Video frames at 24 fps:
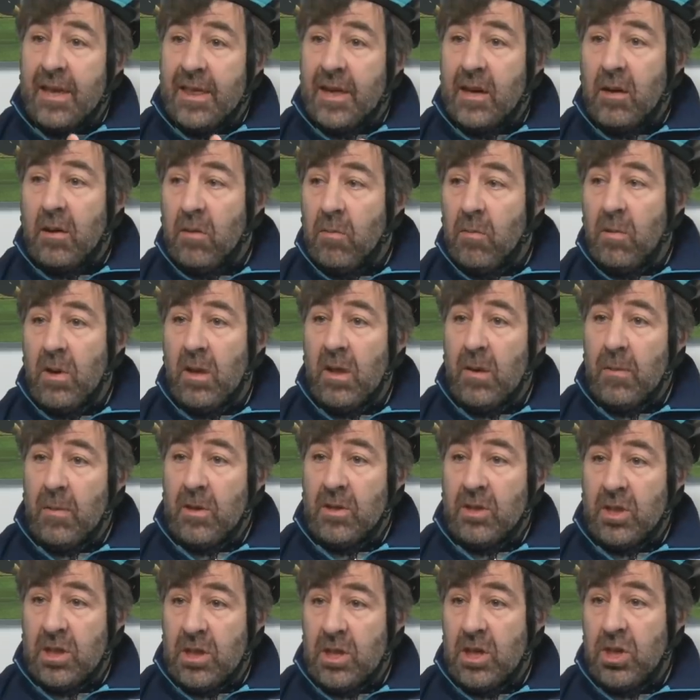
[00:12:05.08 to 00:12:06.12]
I think are one of the
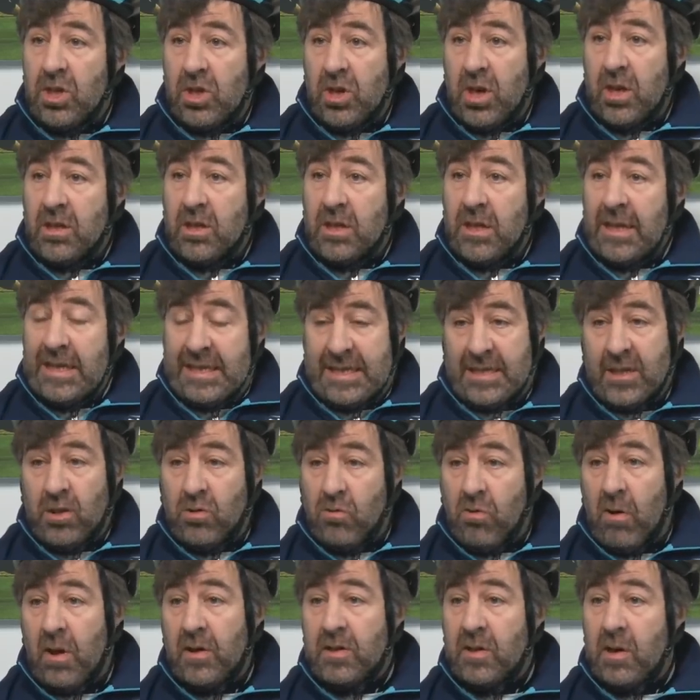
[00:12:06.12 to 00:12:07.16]
most interesting. It's the
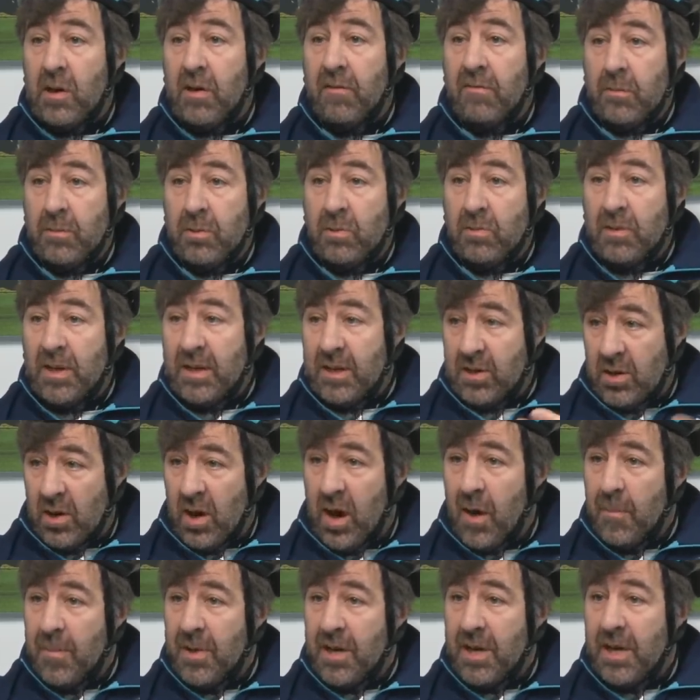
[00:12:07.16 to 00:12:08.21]
crossover between
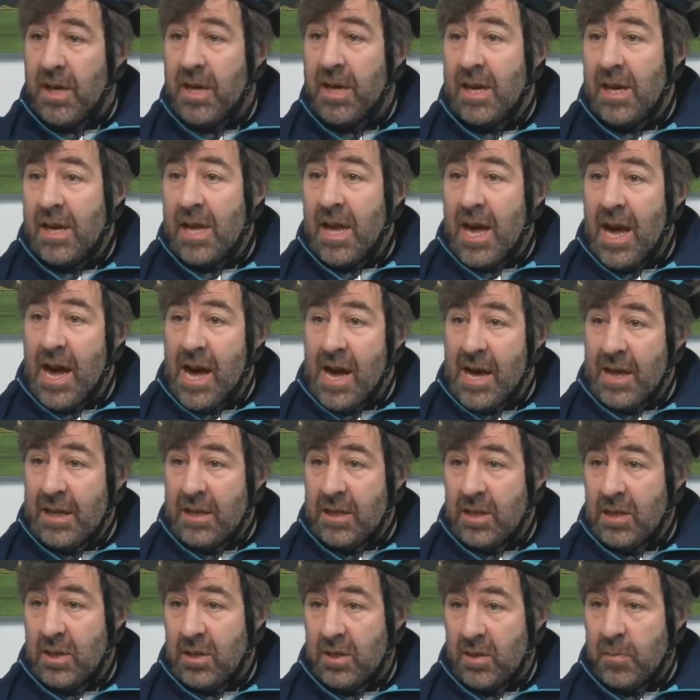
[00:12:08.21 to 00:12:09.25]
comedy
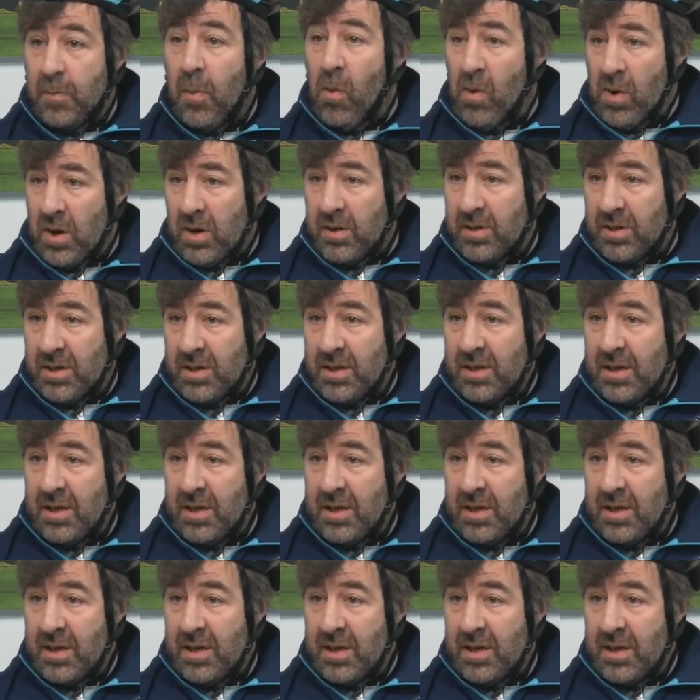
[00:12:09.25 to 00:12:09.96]
and sport,